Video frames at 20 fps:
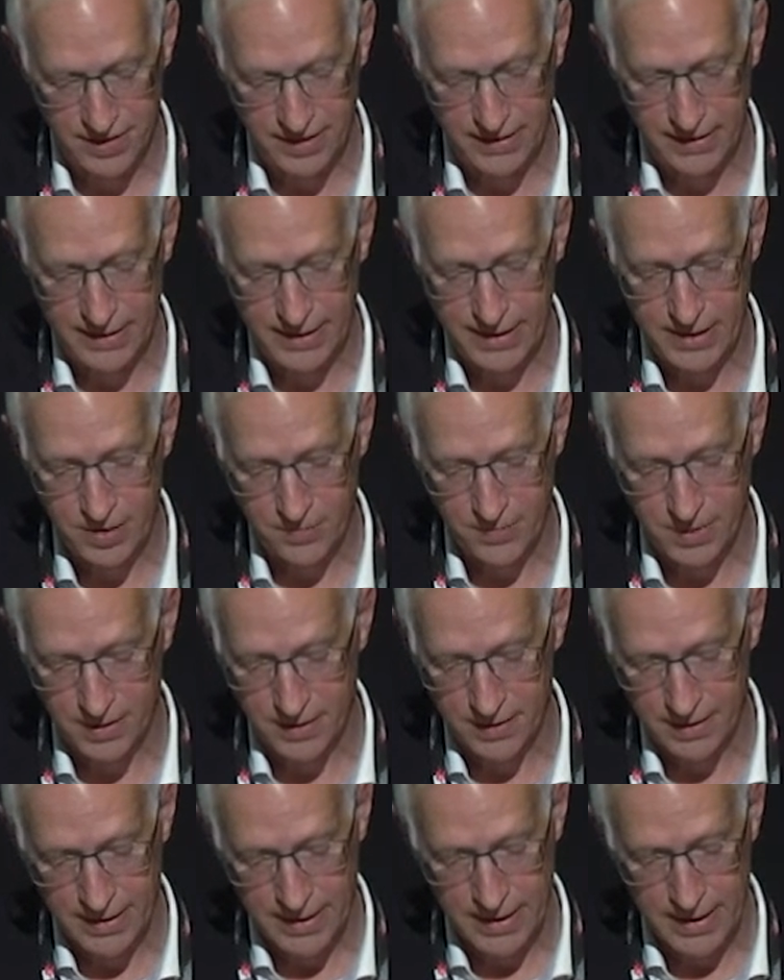
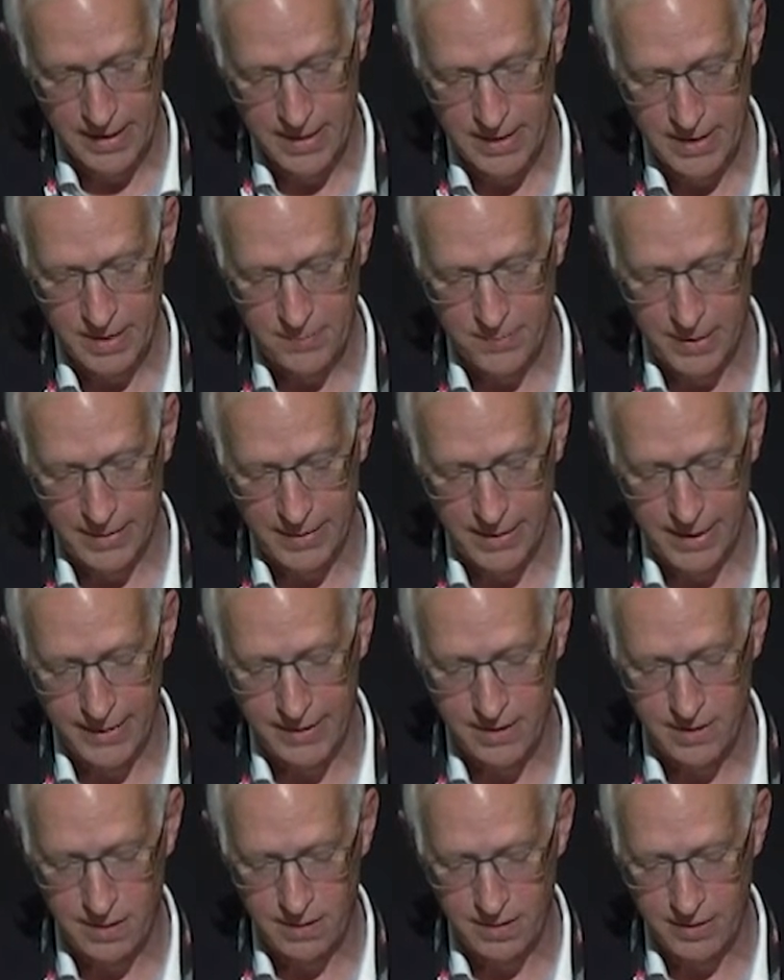engagement,
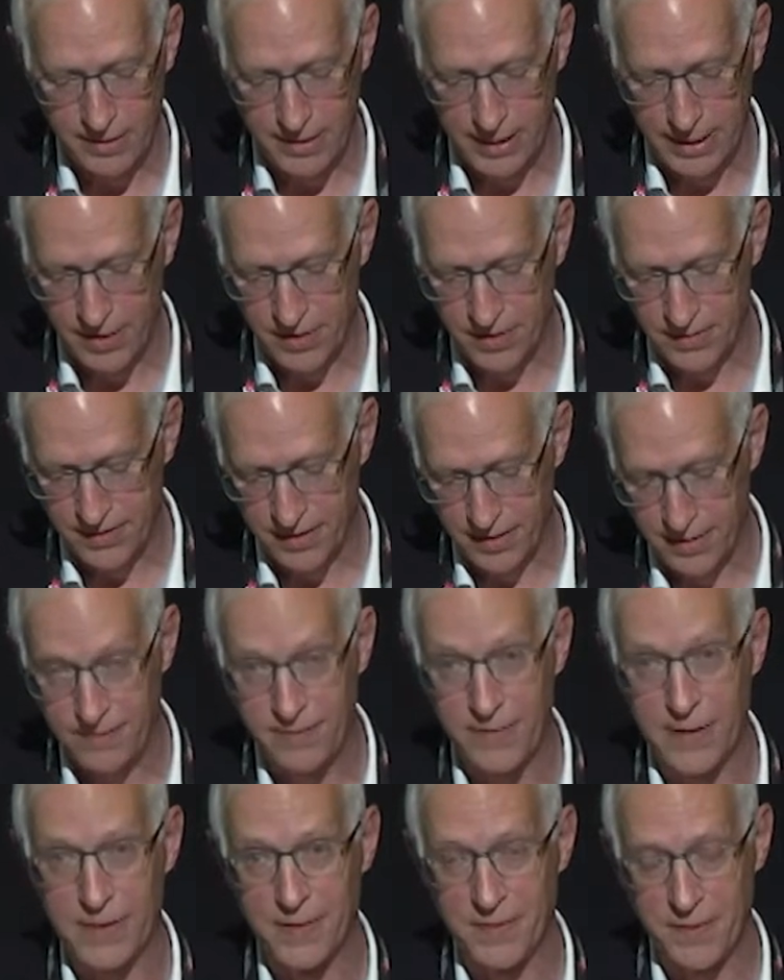spectacular locations and
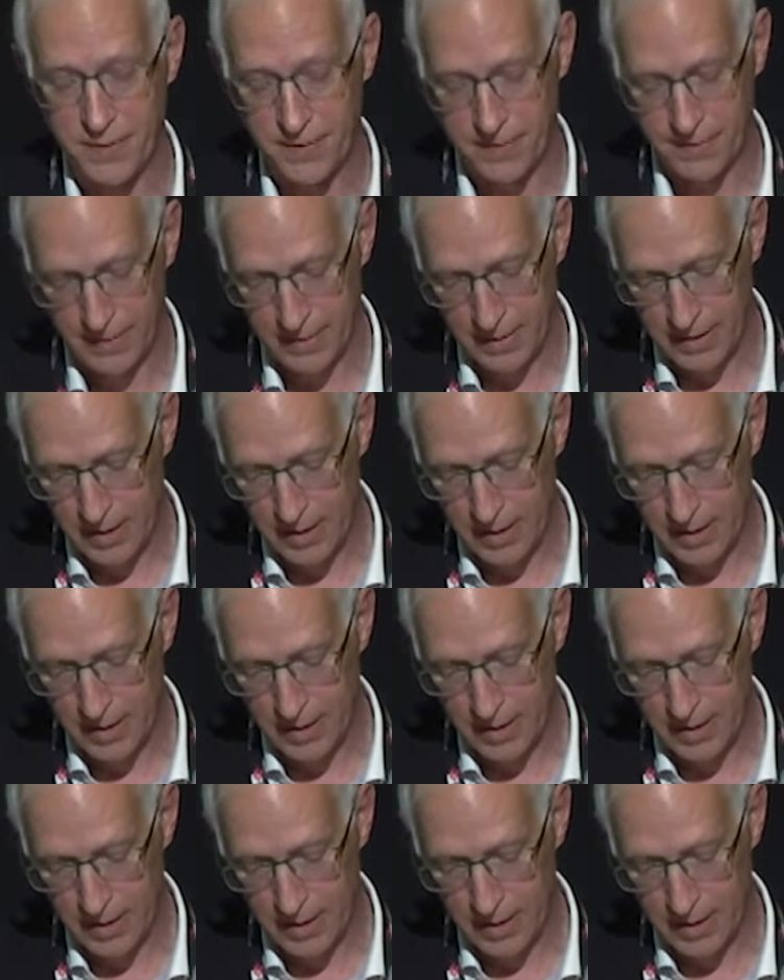events,